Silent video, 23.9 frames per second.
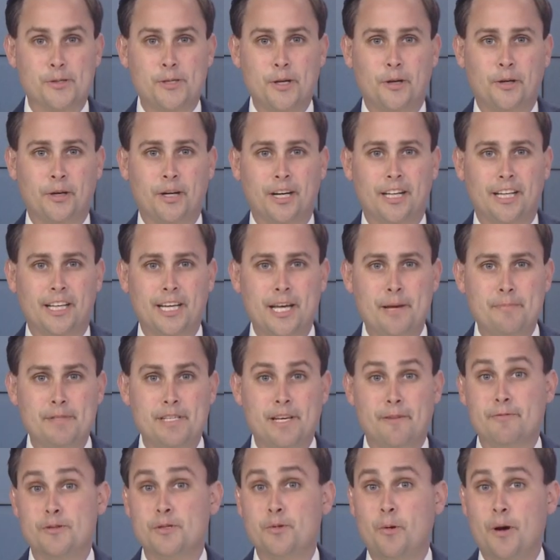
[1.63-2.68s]
solar
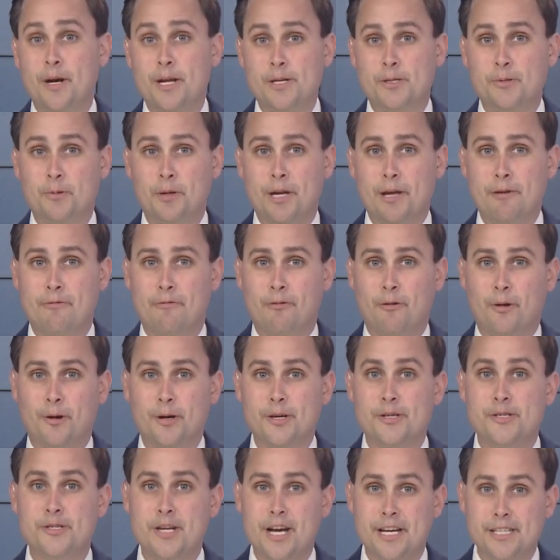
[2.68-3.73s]
eclipse of 2024
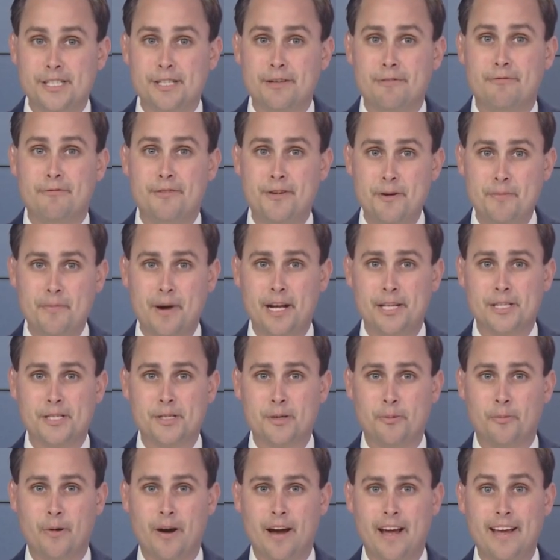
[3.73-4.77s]
is just a few
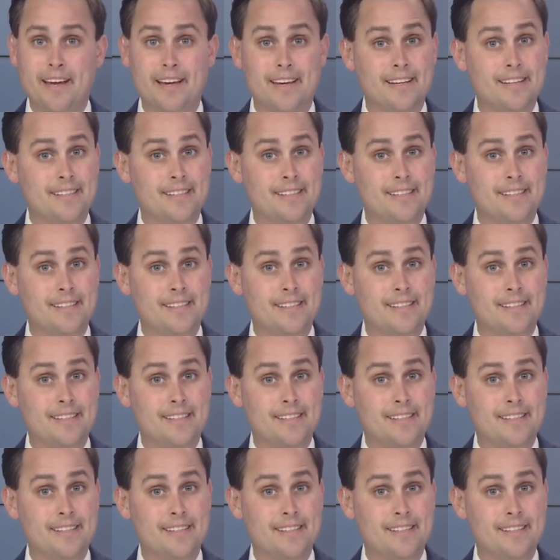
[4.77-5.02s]
months away,